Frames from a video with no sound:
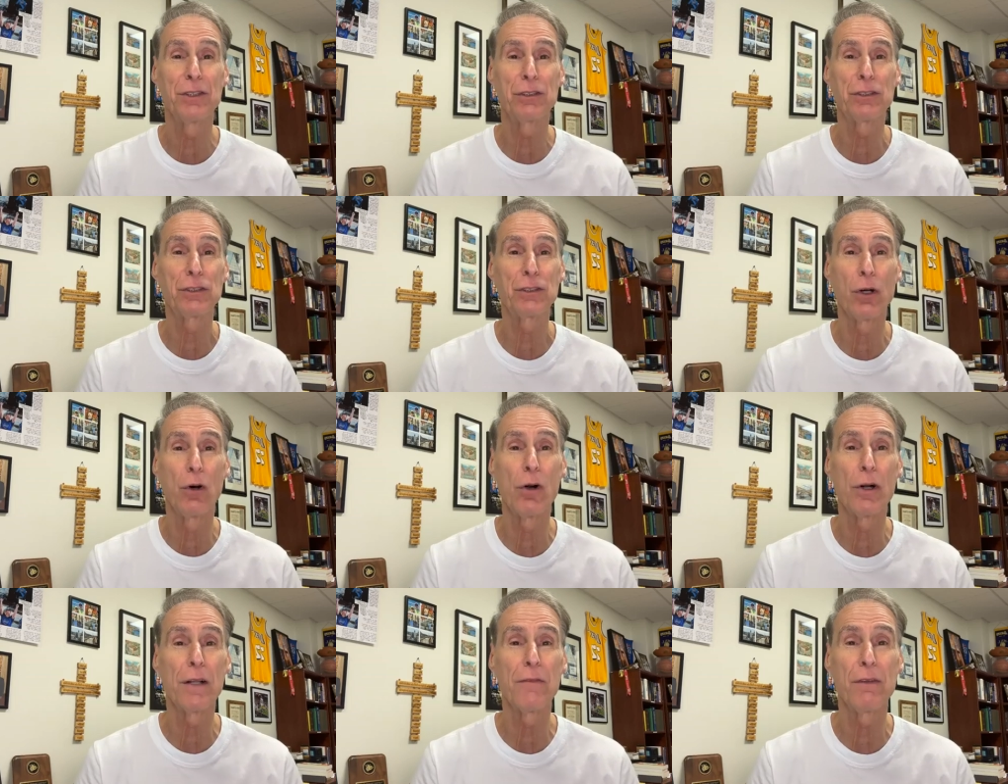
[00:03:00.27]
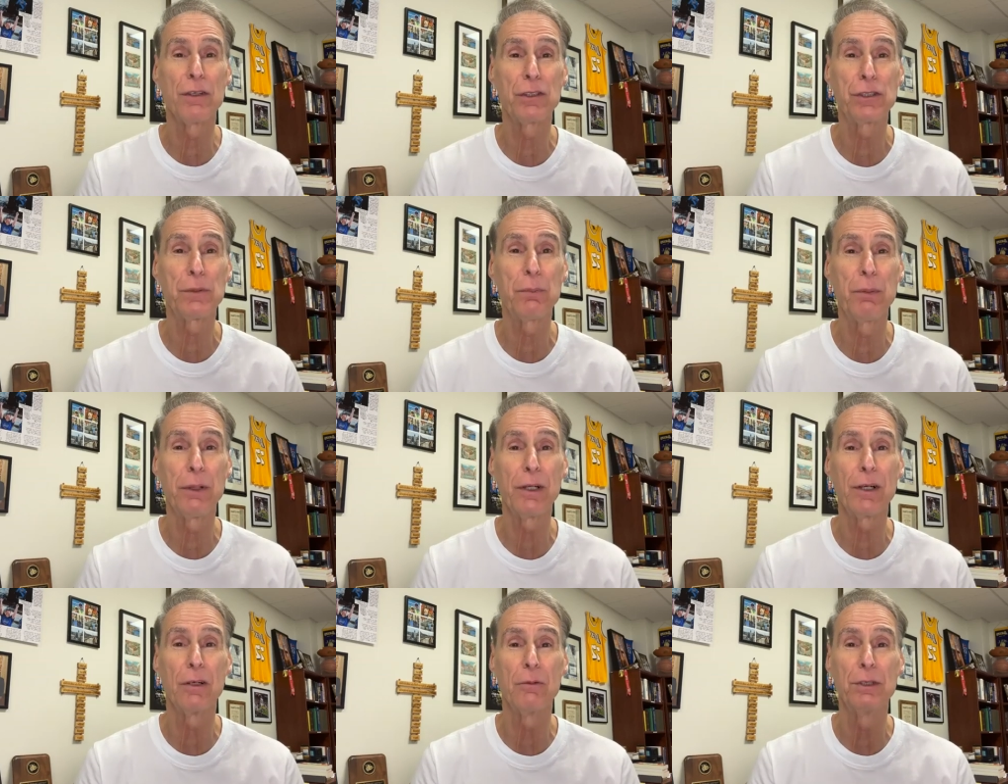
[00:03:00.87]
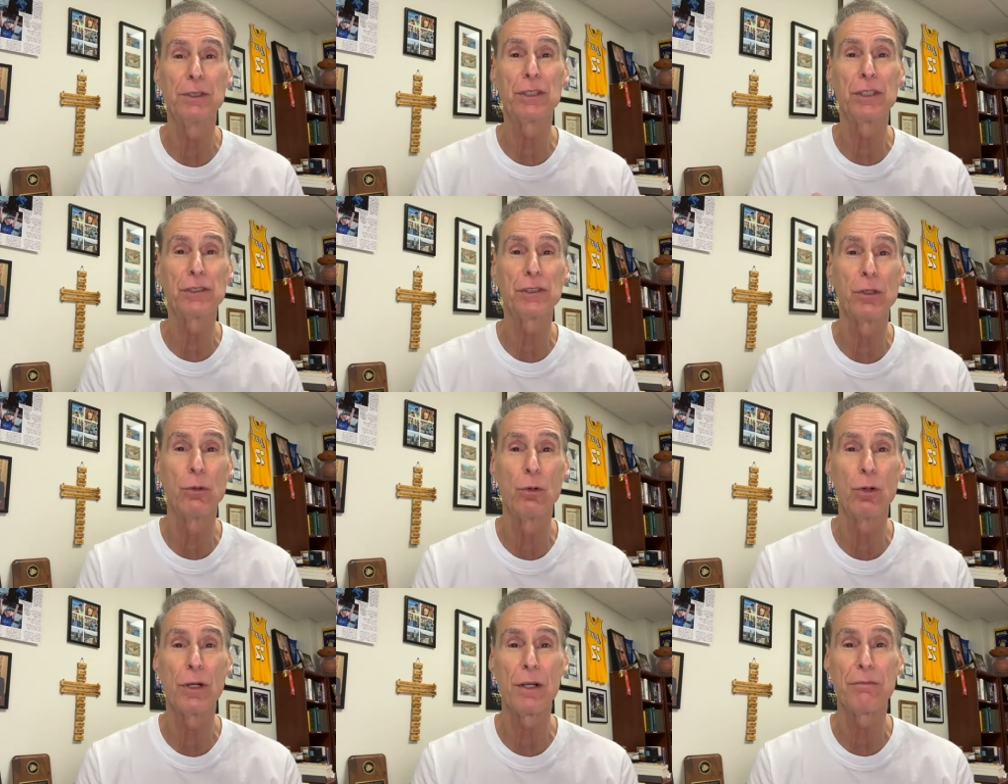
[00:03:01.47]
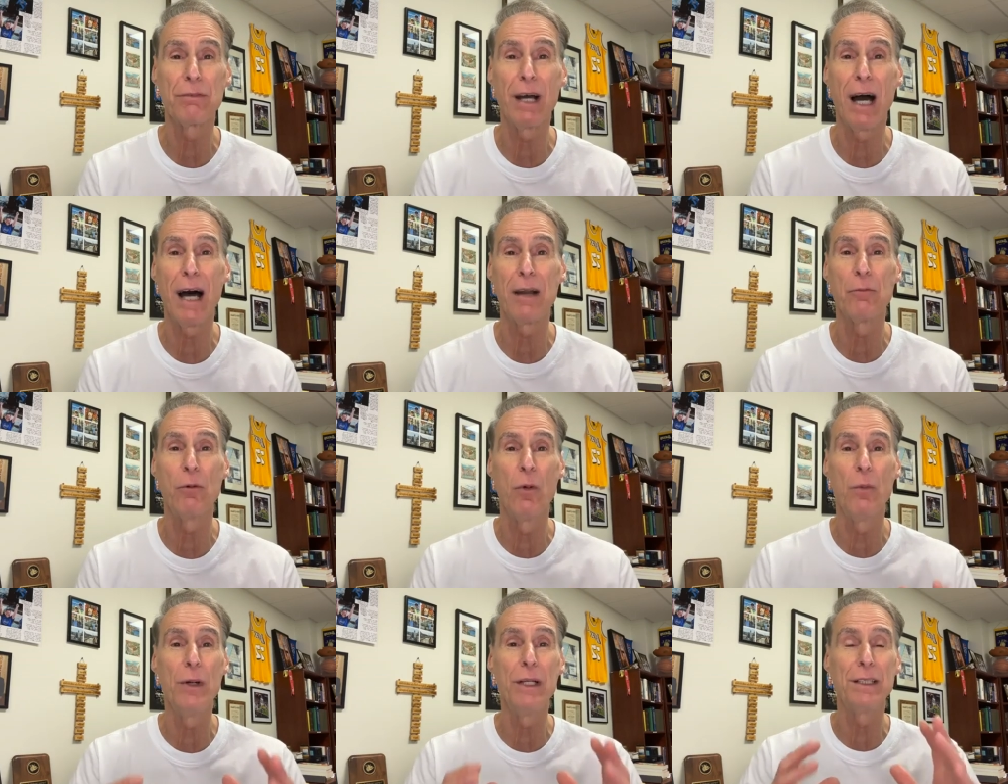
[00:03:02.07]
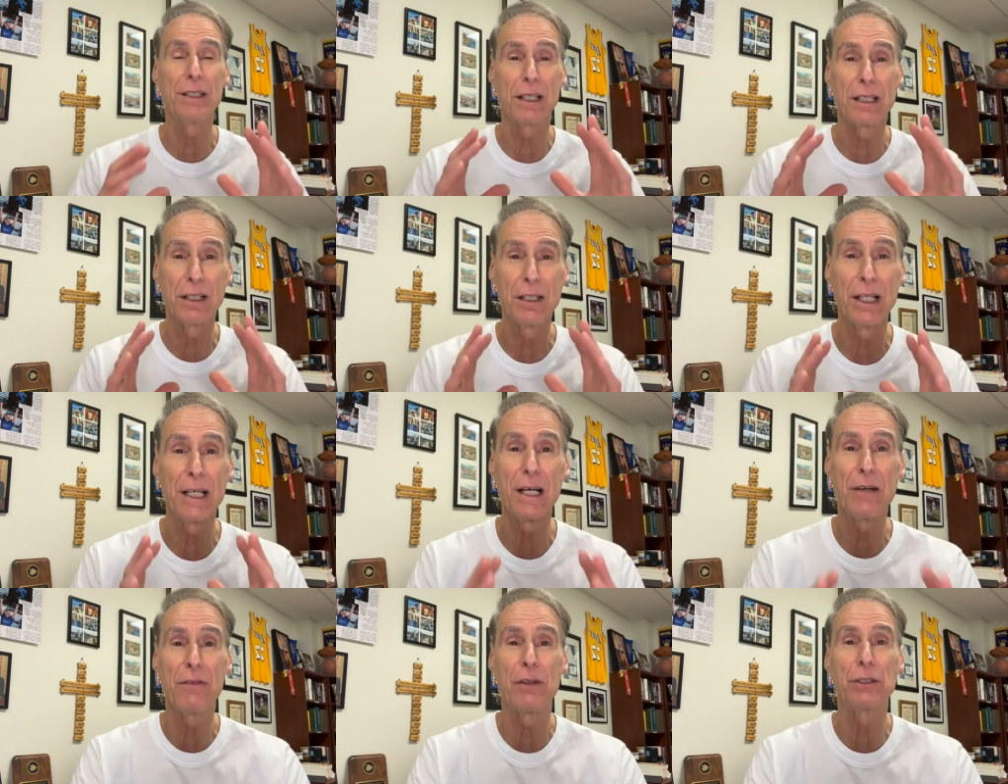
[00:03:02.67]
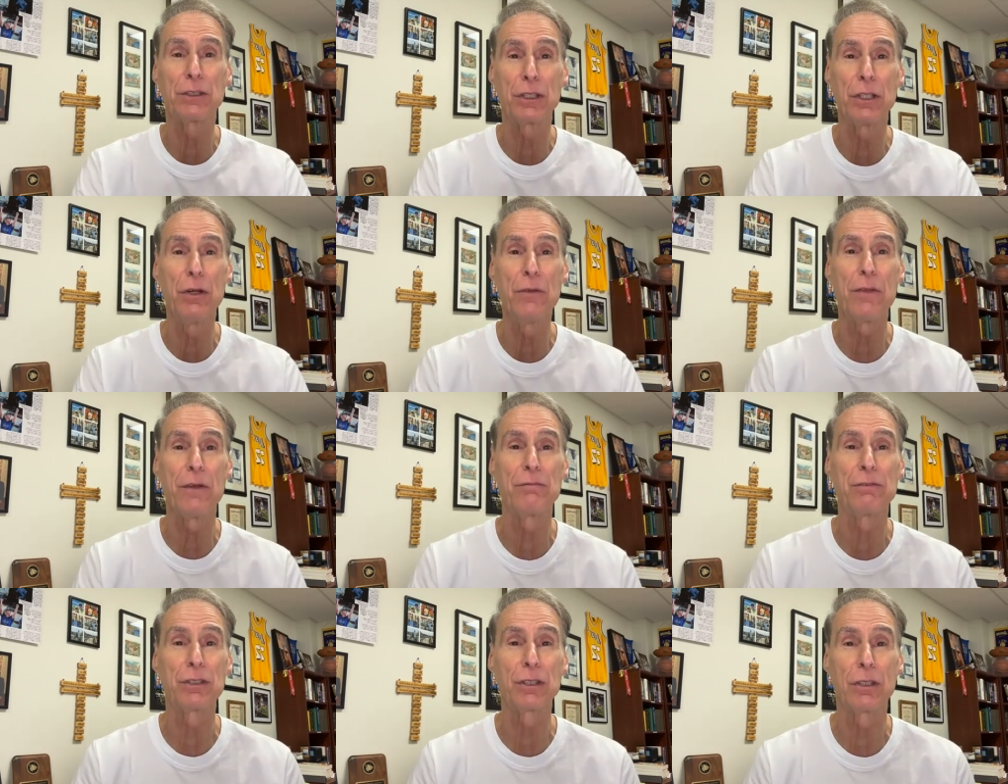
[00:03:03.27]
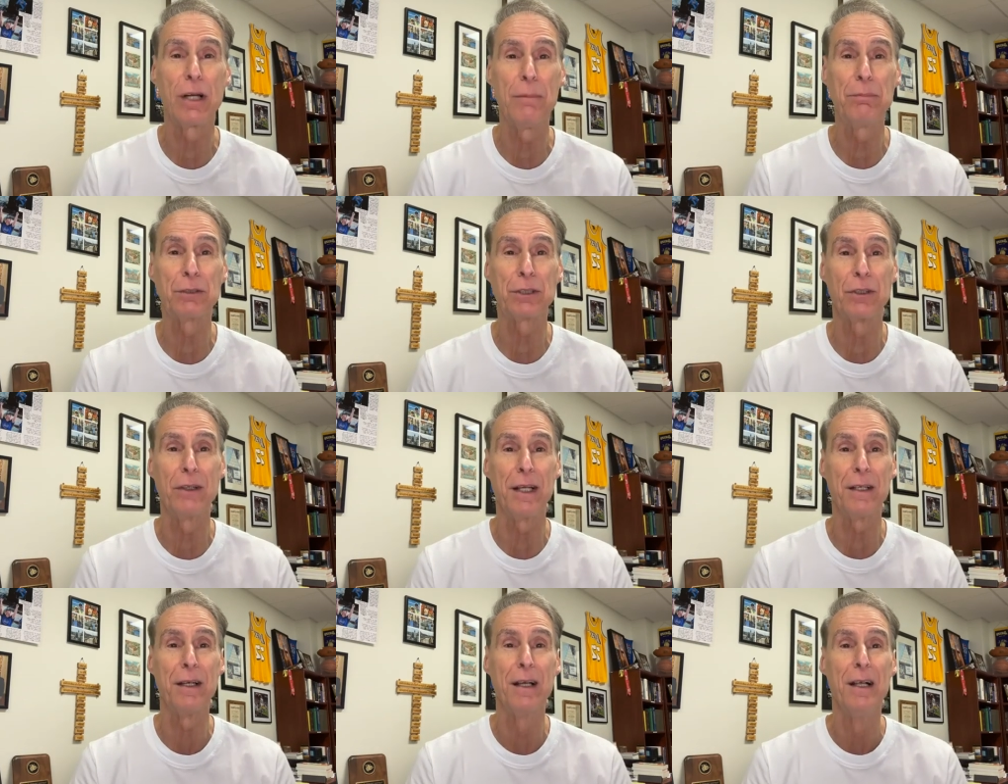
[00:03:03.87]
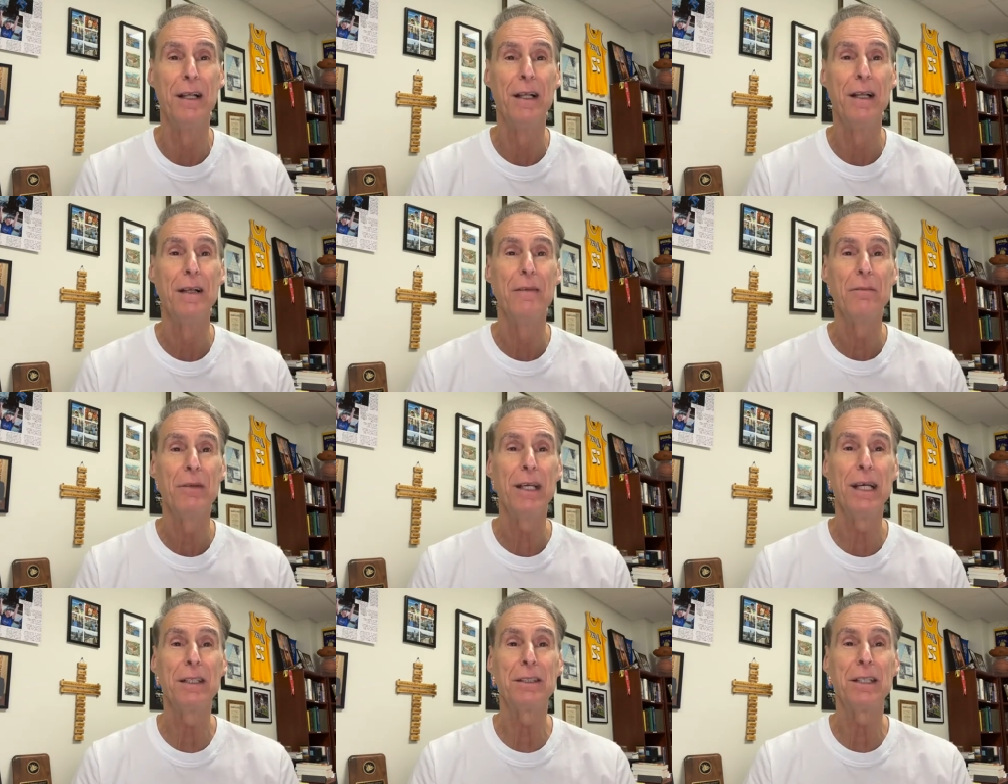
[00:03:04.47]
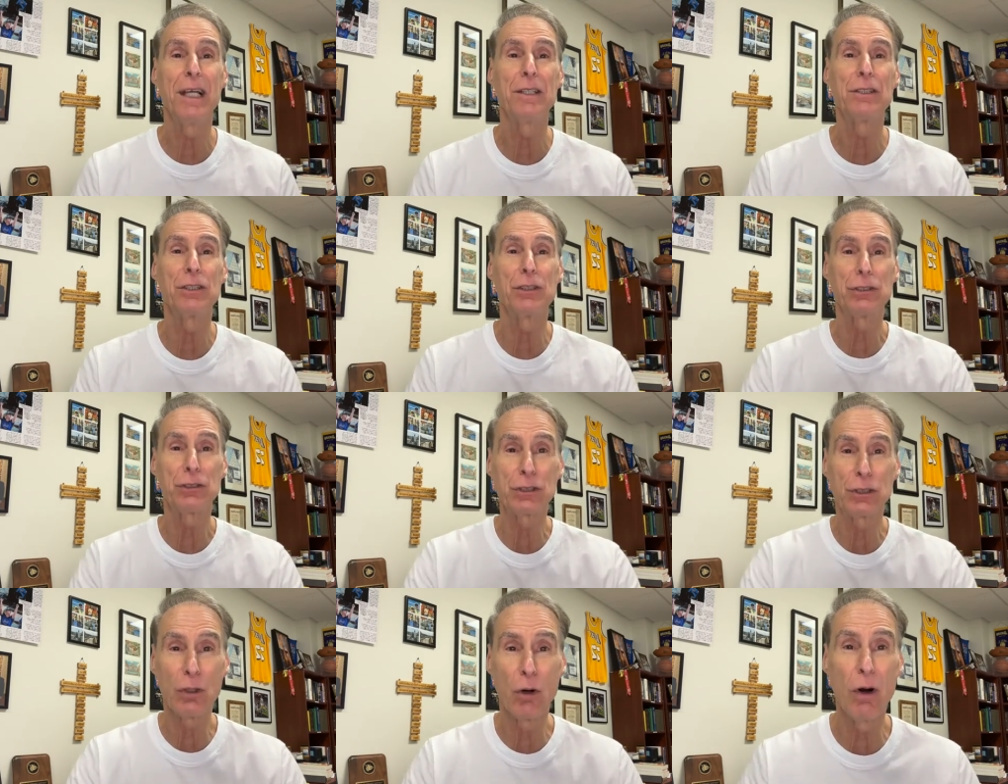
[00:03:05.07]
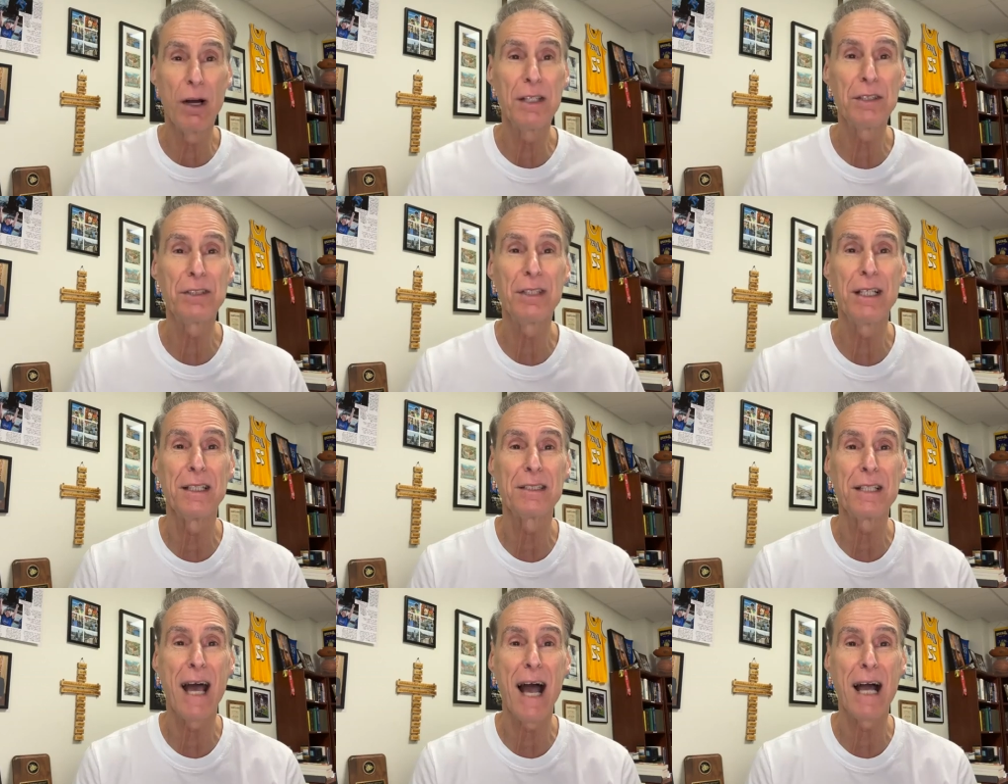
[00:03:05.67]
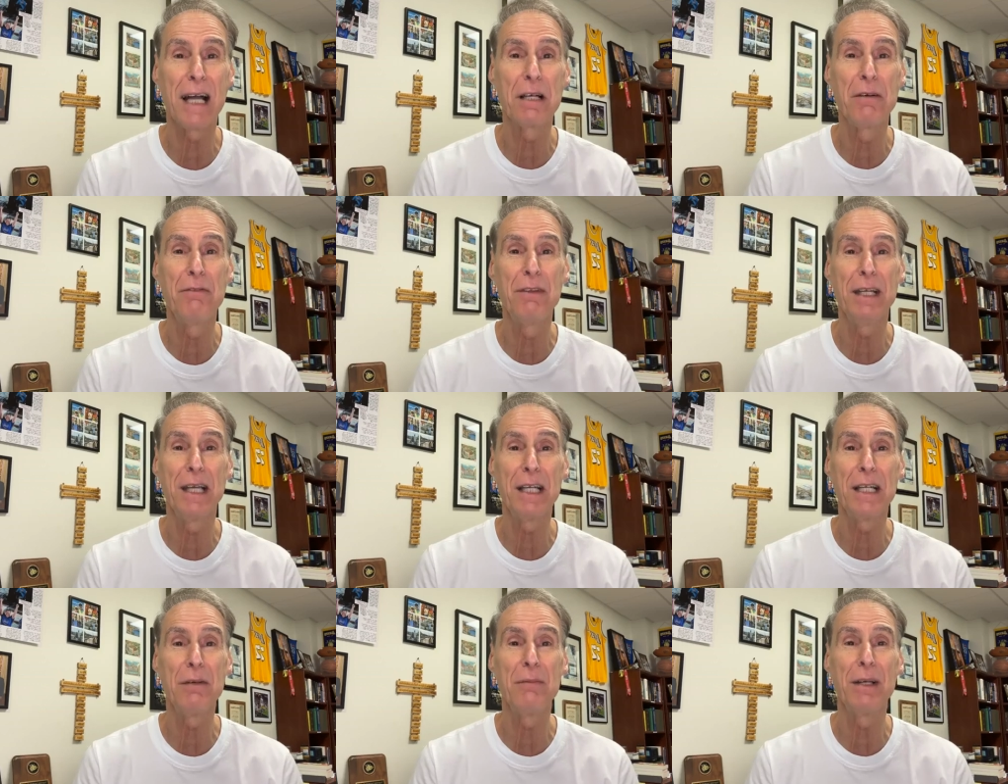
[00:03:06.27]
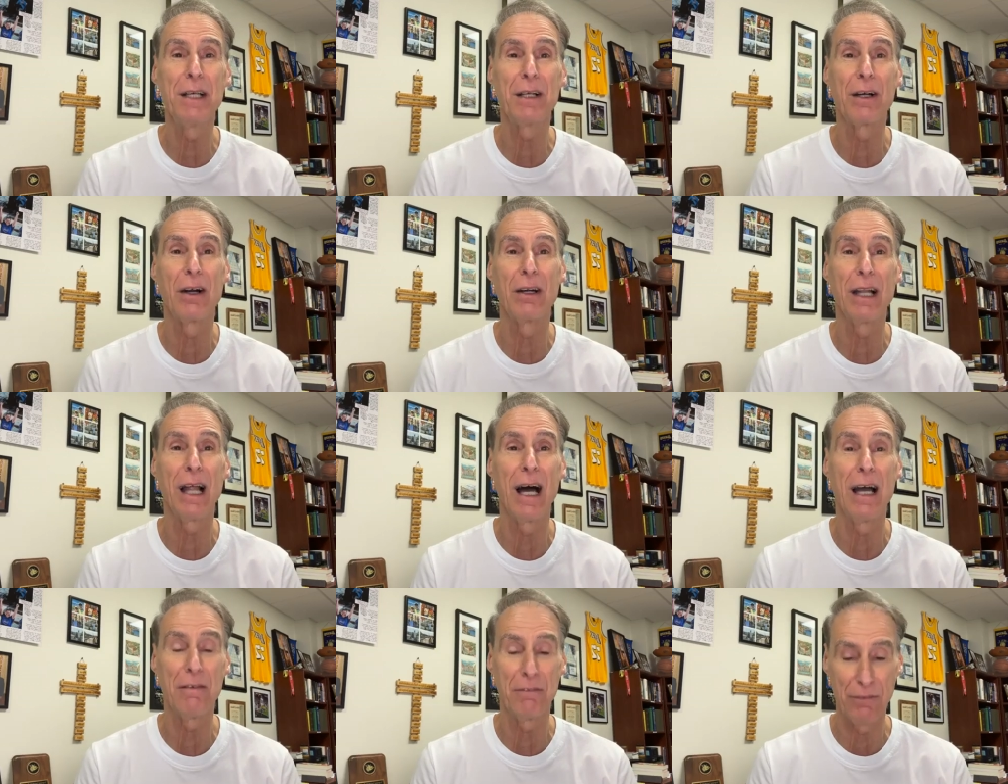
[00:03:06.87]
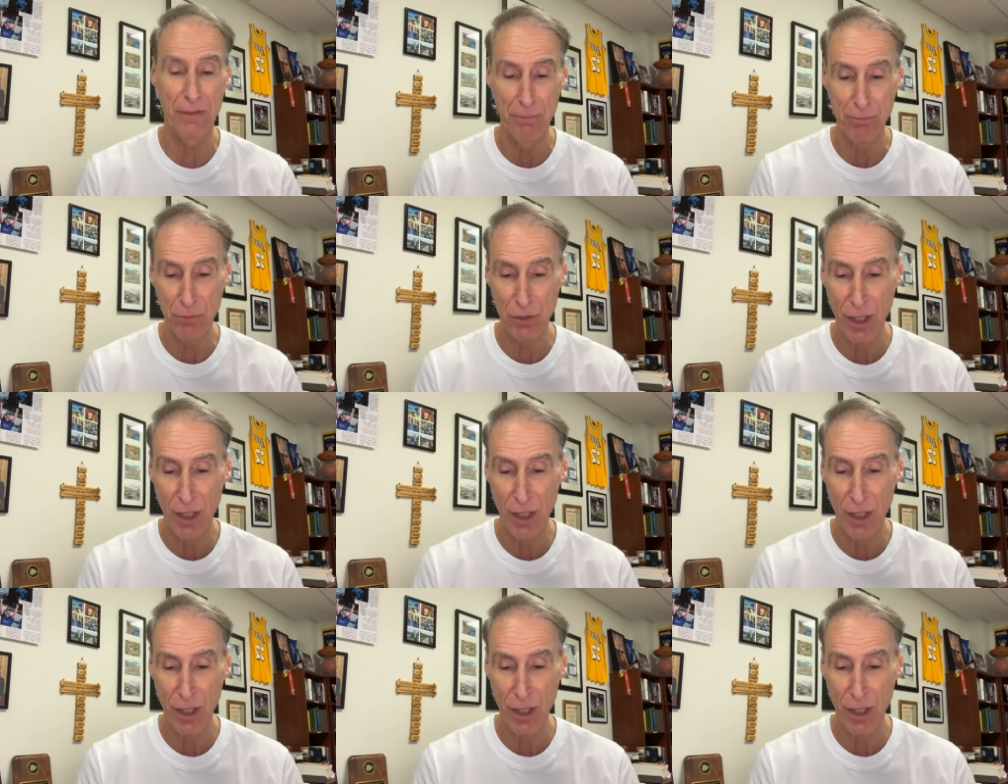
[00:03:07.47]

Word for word: It's the sword of the Spirit, which is the Word of God. When we declare the truth of Scripture, it, it, it destroys the attack of the enemy in our life.